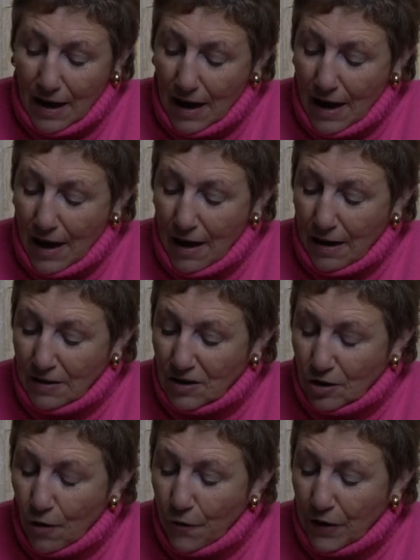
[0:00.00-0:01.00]
a
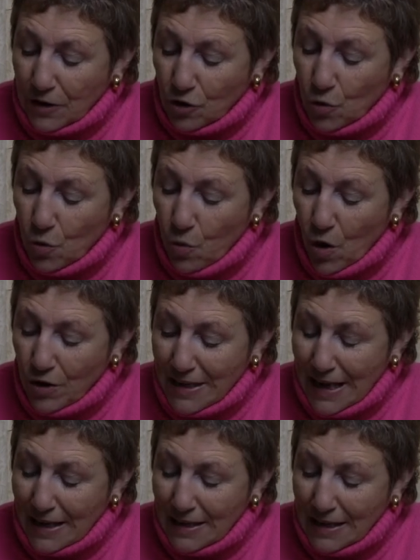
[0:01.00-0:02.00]
suffix to a word
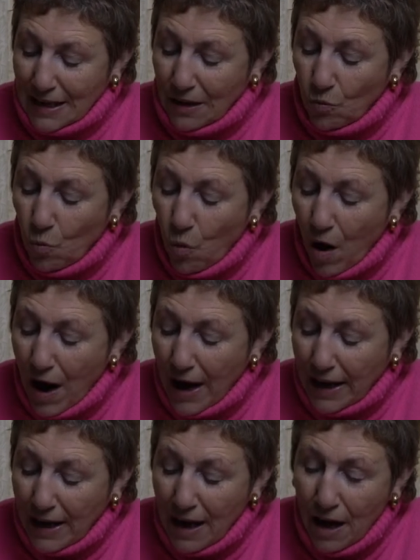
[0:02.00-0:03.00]
ending in
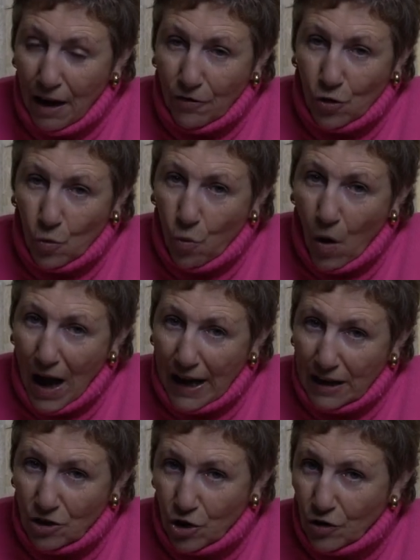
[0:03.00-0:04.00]
Y, the
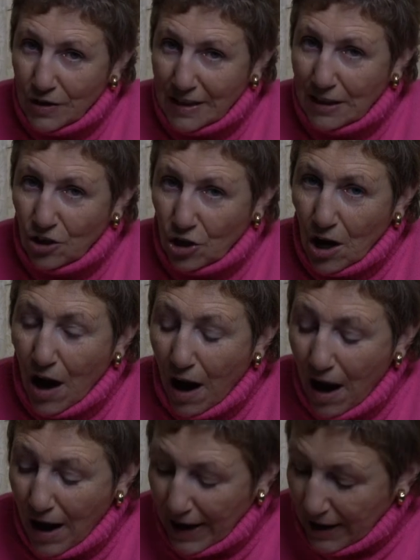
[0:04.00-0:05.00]
Y turns into
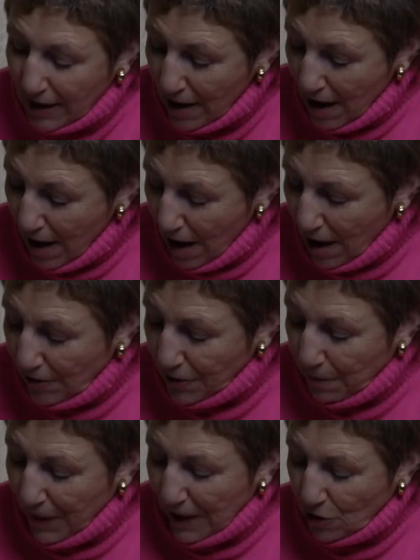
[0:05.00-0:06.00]
I. On the
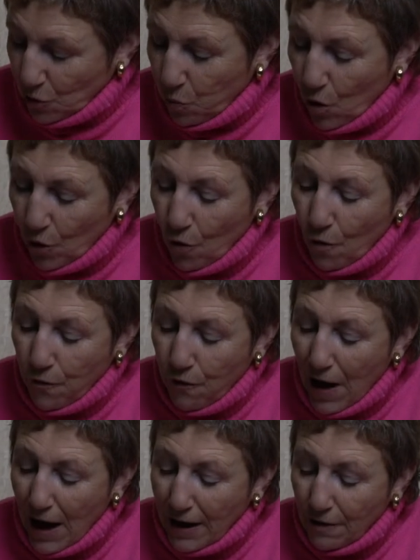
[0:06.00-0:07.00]
page
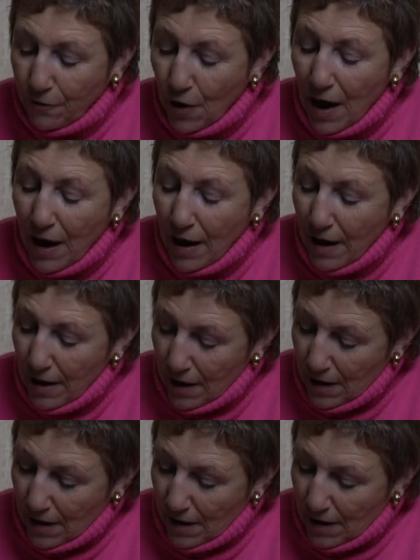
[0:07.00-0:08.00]
105,
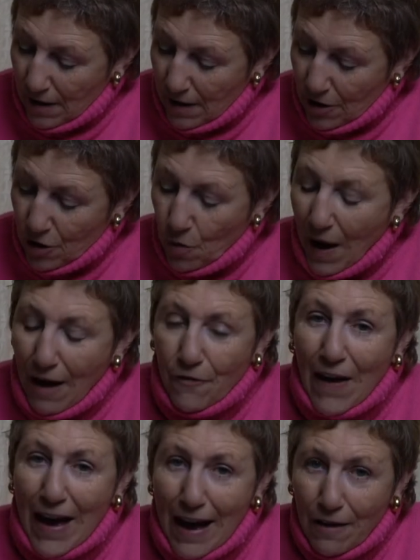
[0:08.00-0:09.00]
you have
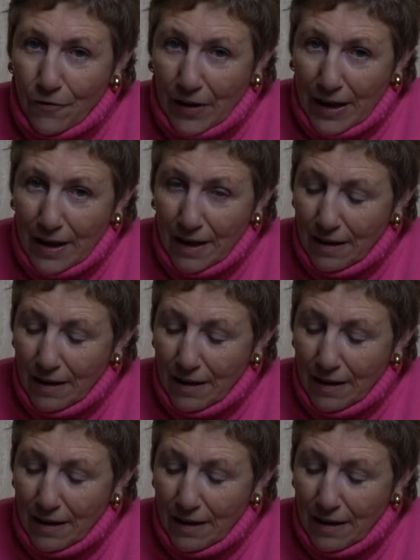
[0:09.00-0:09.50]
heavy,